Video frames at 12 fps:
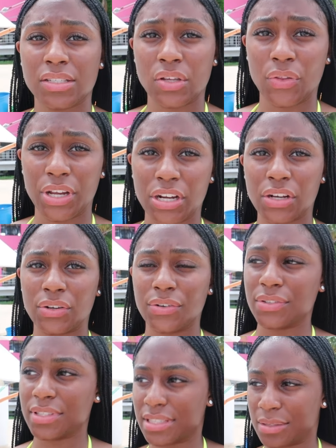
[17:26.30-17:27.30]
So there
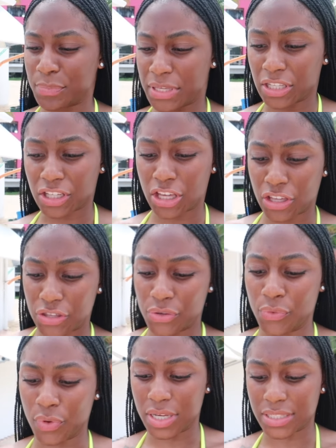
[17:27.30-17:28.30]
goes me looking
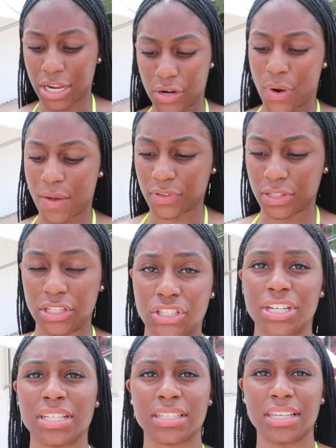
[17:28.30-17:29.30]
cute because I know after these
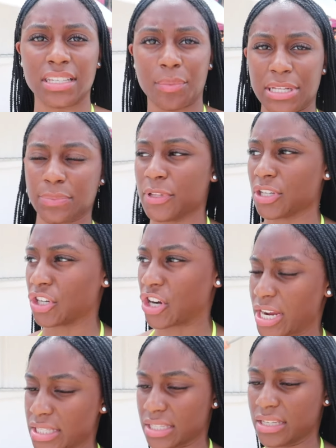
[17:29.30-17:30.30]
jet skis I'm about to be looking
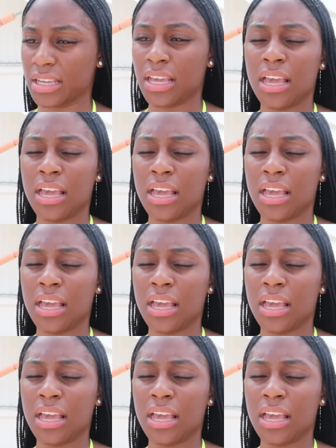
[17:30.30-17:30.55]
crazy.